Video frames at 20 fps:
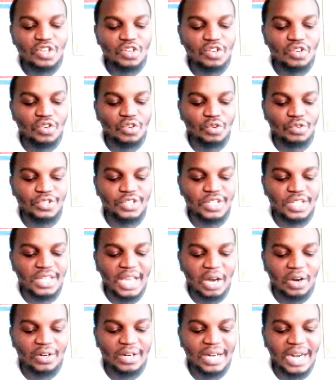loose
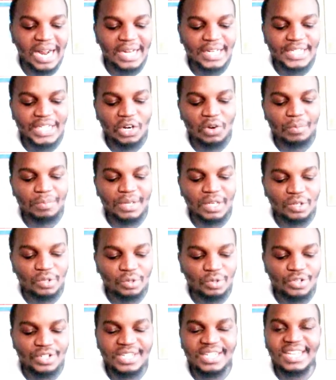here on earth shall be
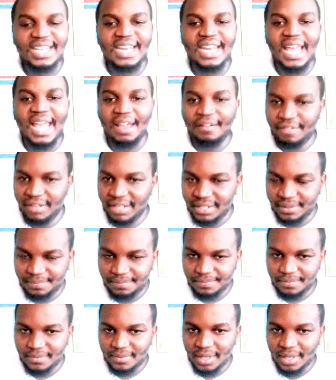loosed in
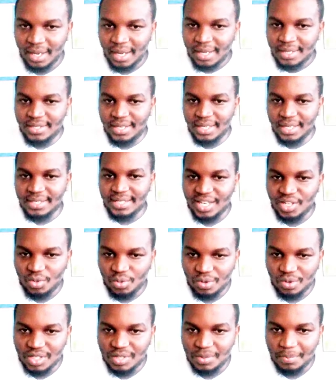heaven. Jesus
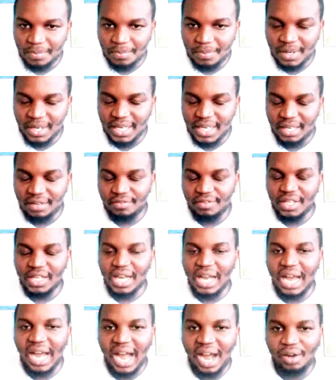was
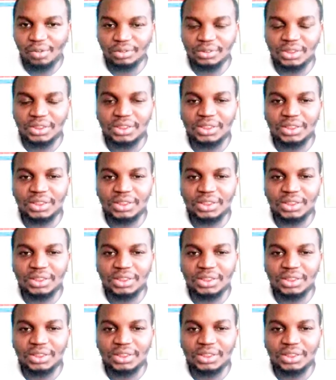giving out